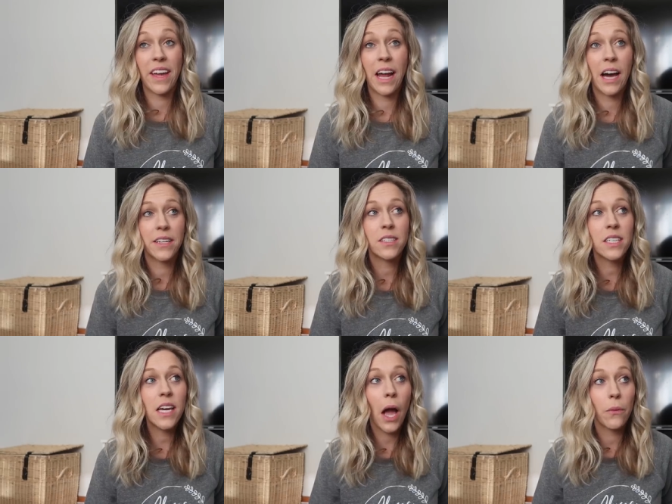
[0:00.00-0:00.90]
And
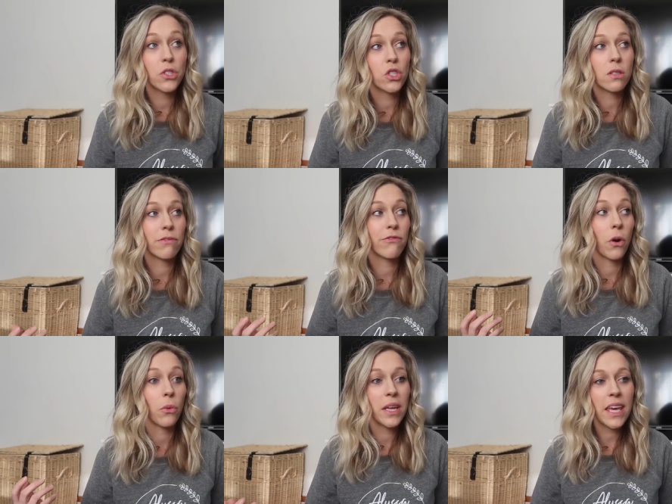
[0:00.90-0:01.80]
honestly, I was just
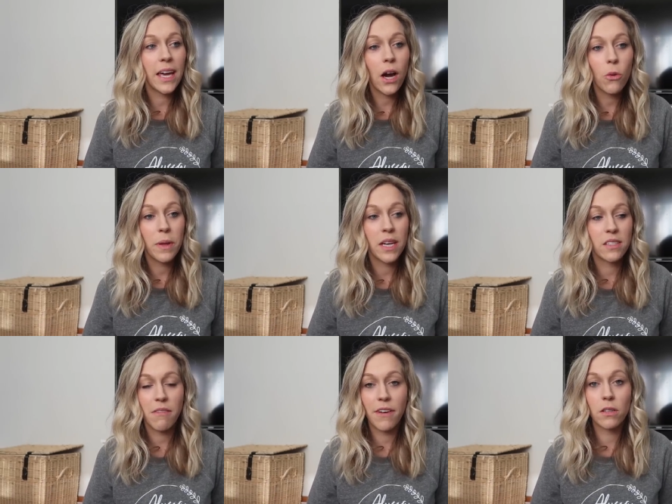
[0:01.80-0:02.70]
freaking out
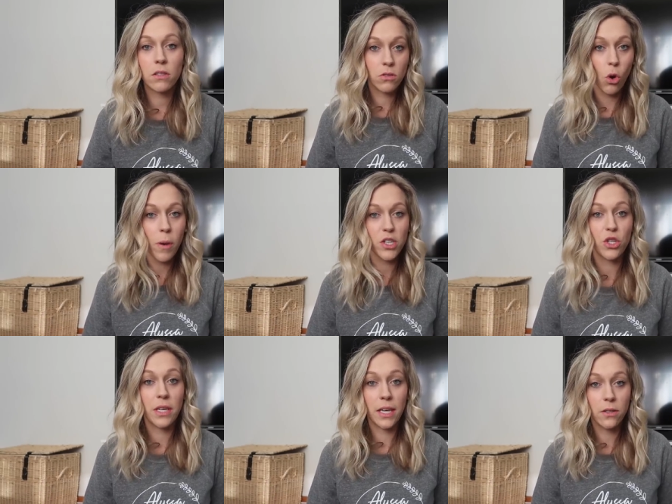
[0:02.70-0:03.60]
because I felt so
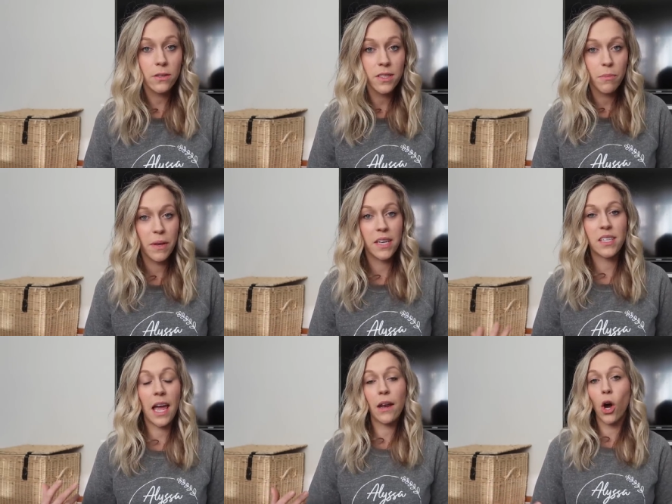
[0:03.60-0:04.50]
much guilt because
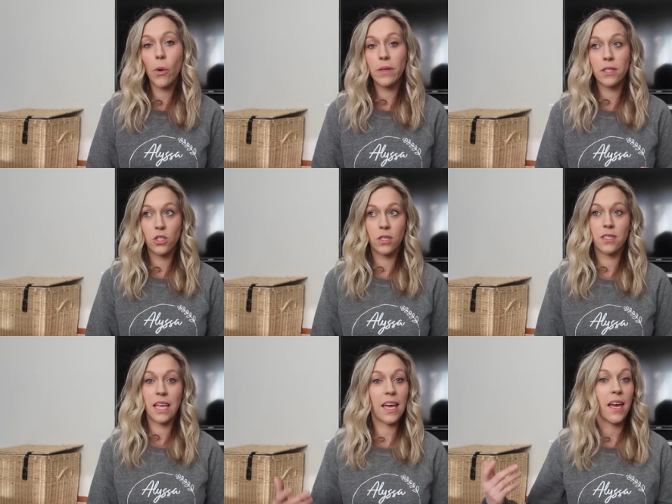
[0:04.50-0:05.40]
I had always
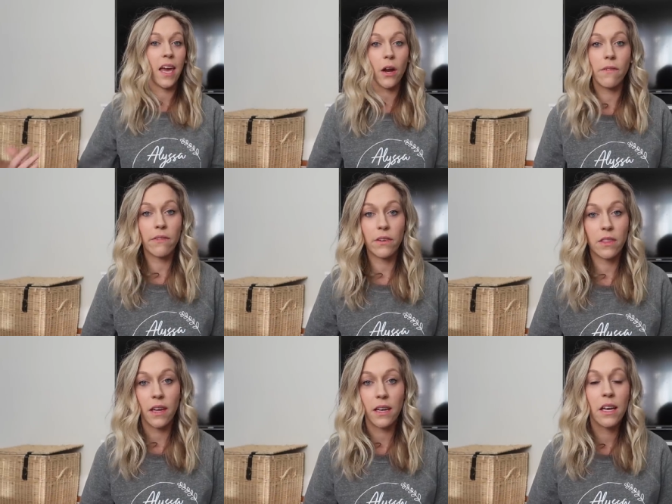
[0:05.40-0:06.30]
just taken care of
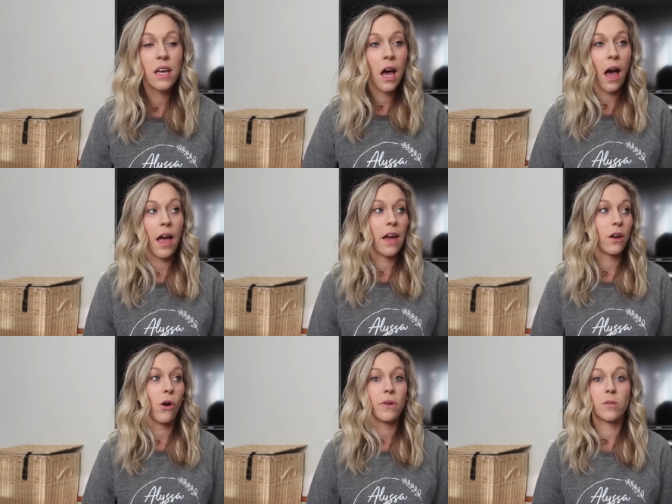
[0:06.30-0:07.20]
everything. I had
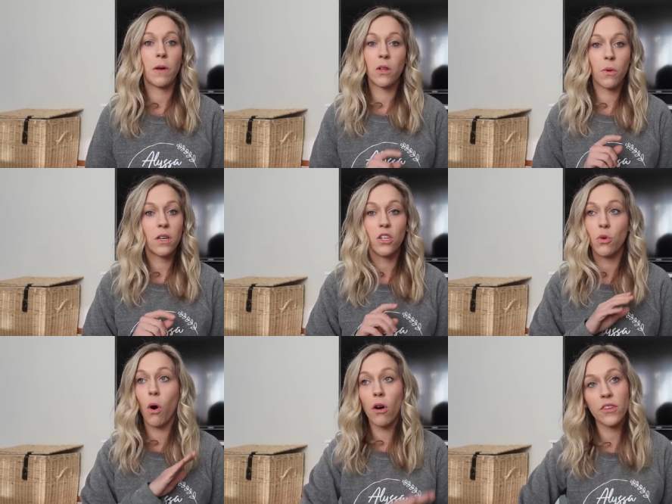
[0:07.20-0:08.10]
always been the one to
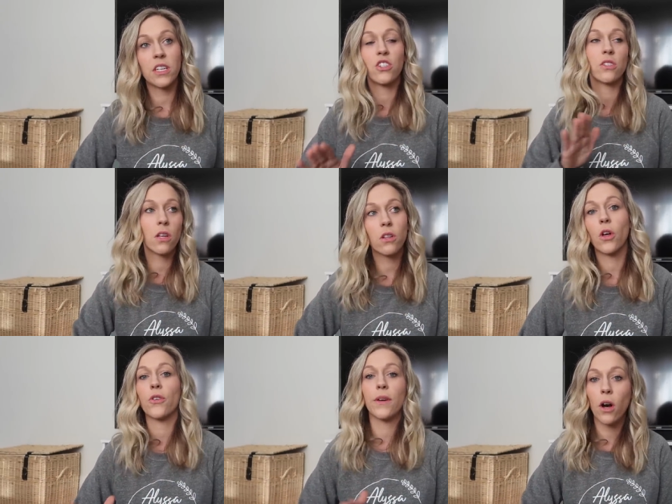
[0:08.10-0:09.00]
do all the dishes, all the
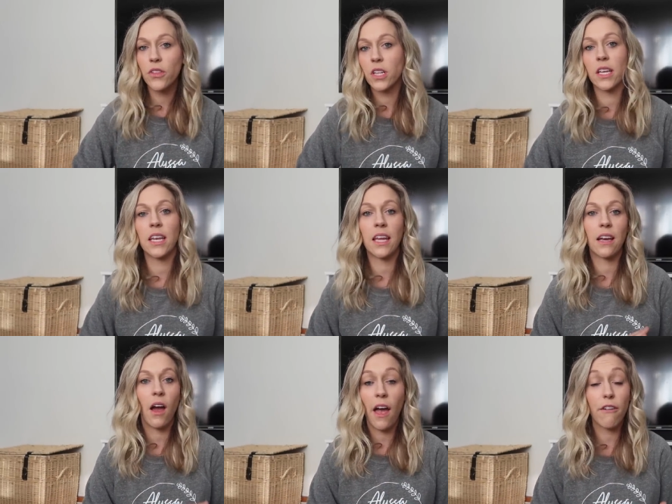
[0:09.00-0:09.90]
laundry, all the
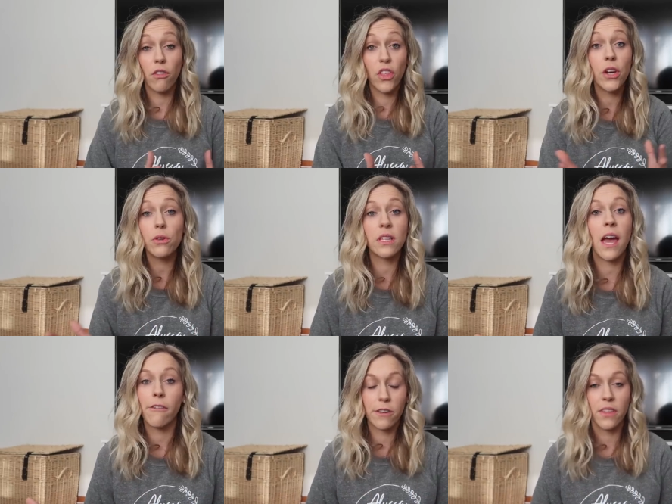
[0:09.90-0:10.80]
cleaning, literally
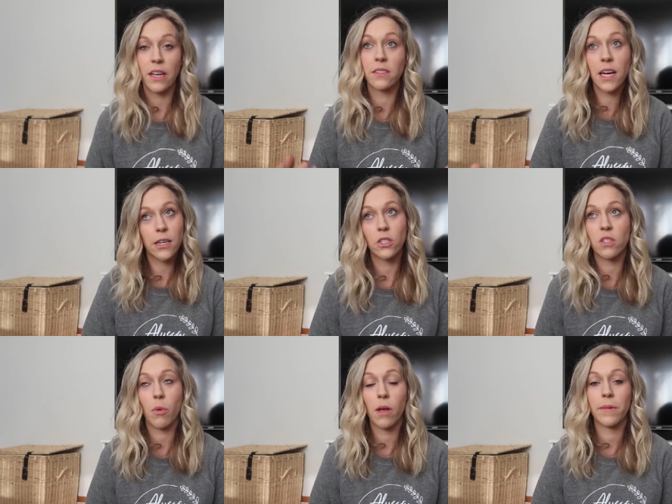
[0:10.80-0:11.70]
everything, doctor's
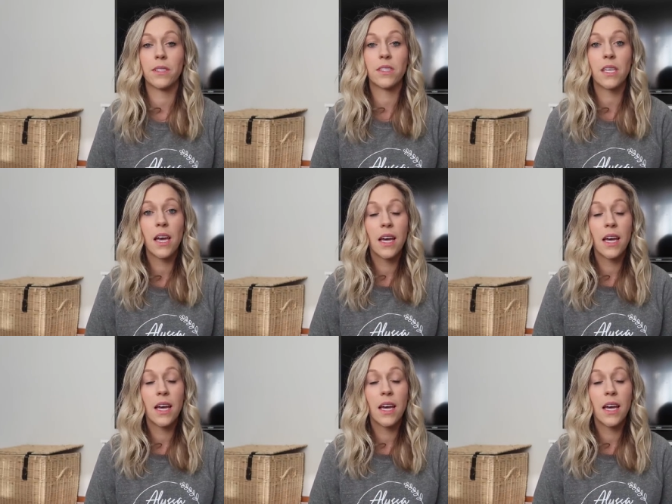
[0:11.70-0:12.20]
appointments.